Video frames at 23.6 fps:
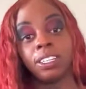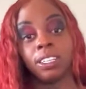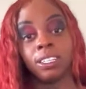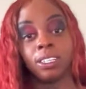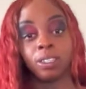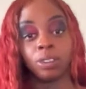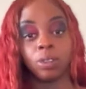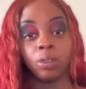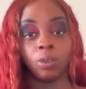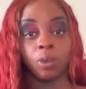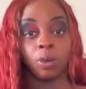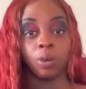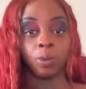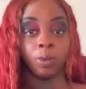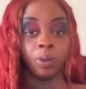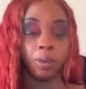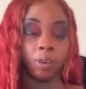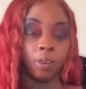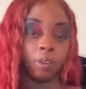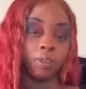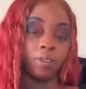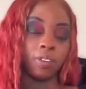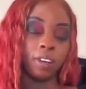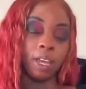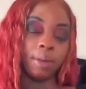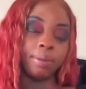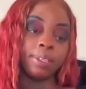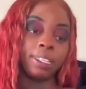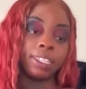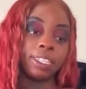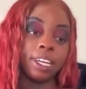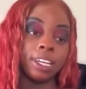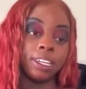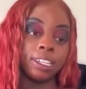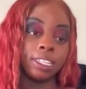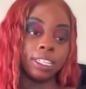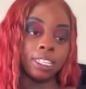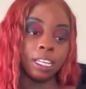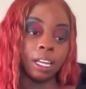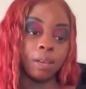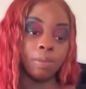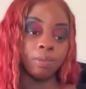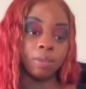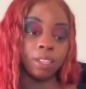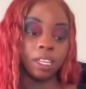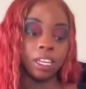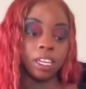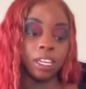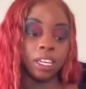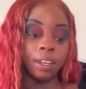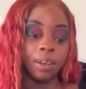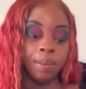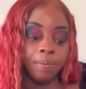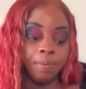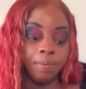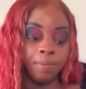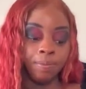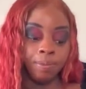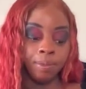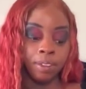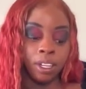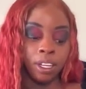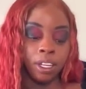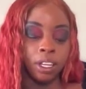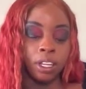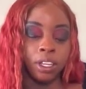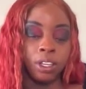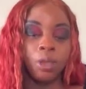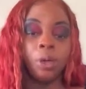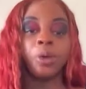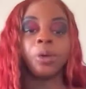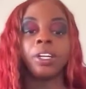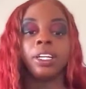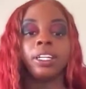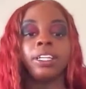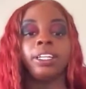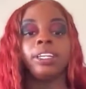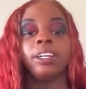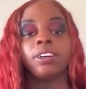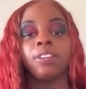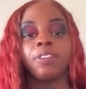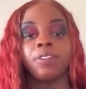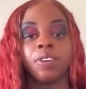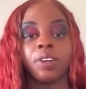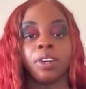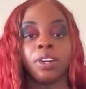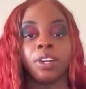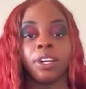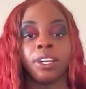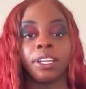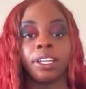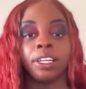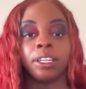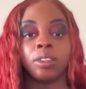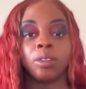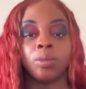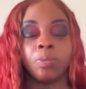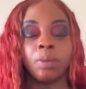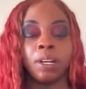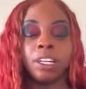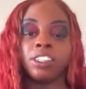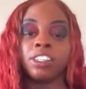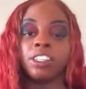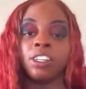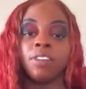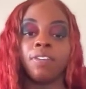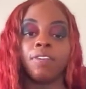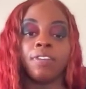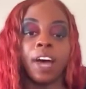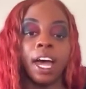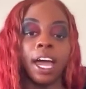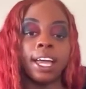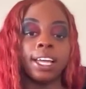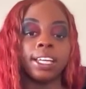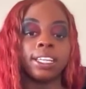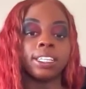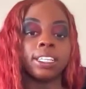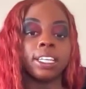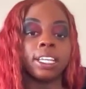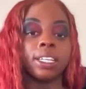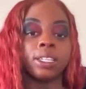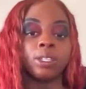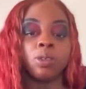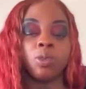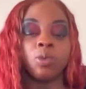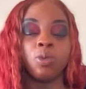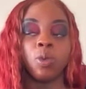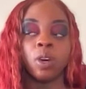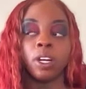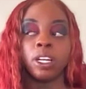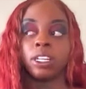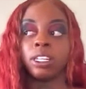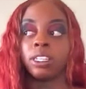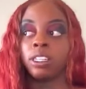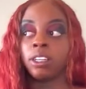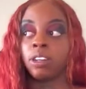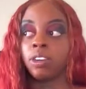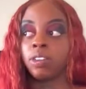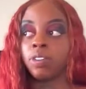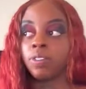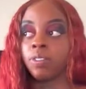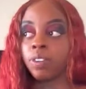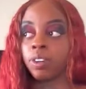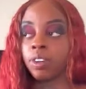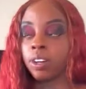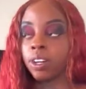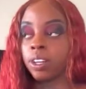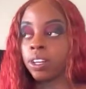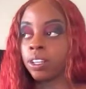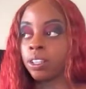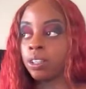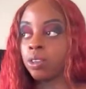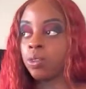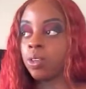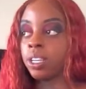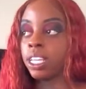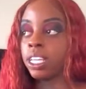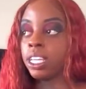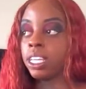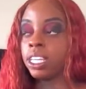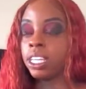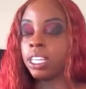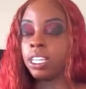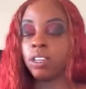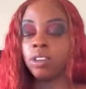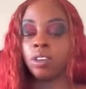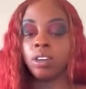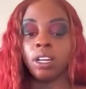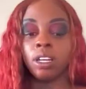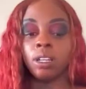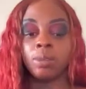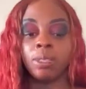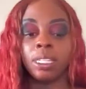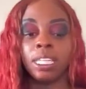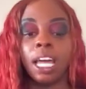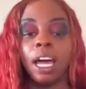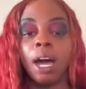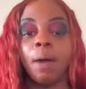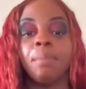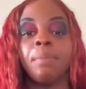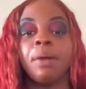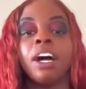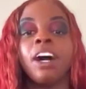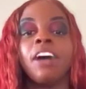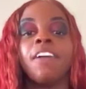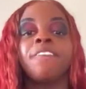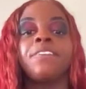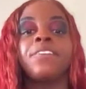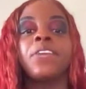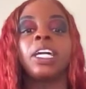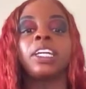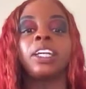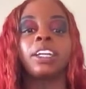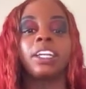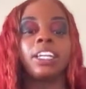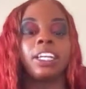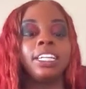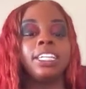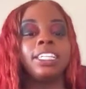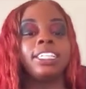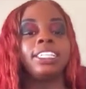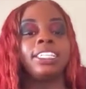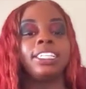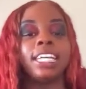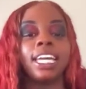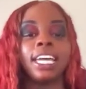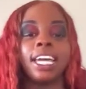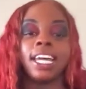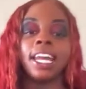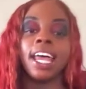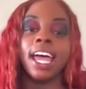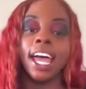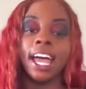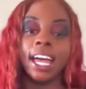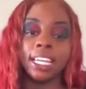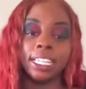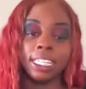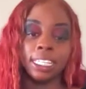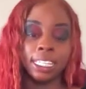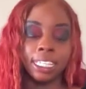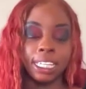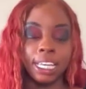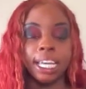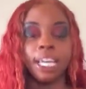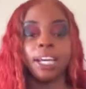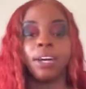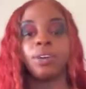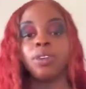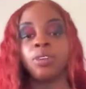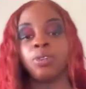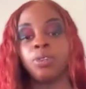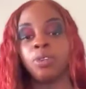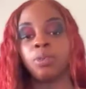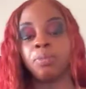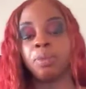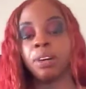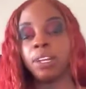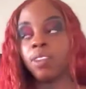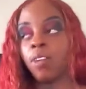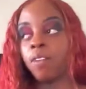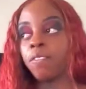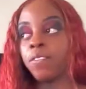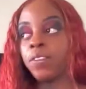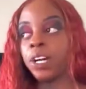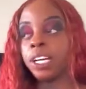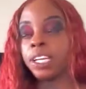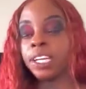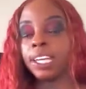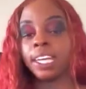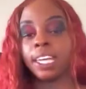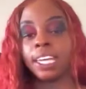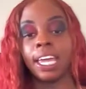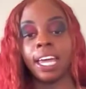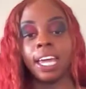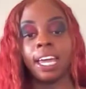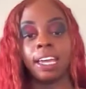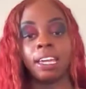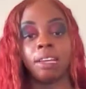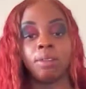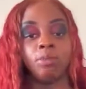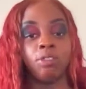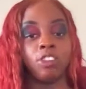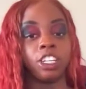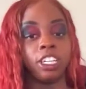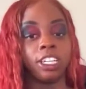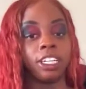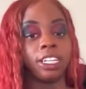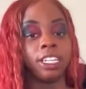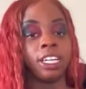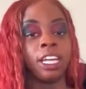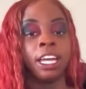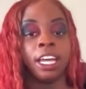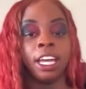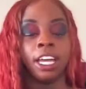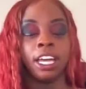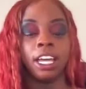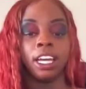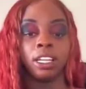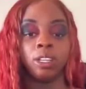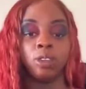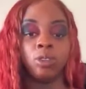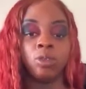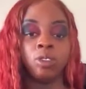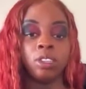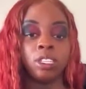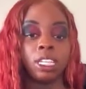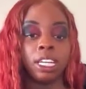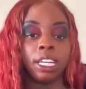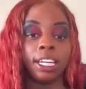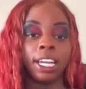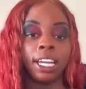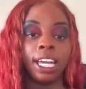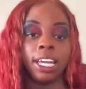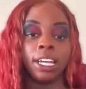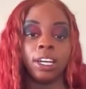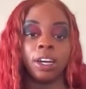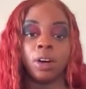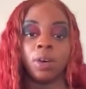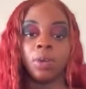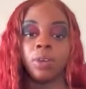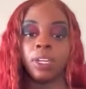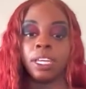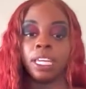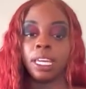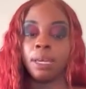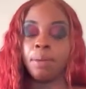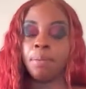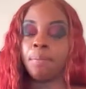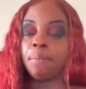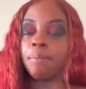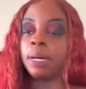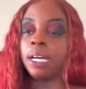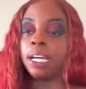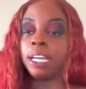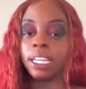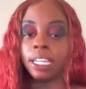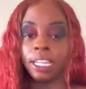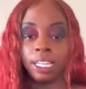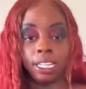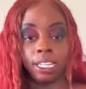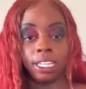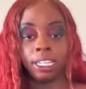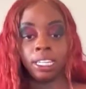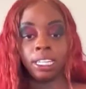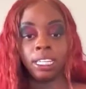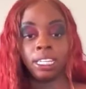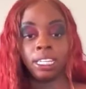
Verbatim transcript: is through the roof. Let me tell you something. You could look for as much advice as you want to look for. You can, you know what I'm saying? A motherfucker could dead ass tell you the motherfucking game, G, and you still ain't gonna get money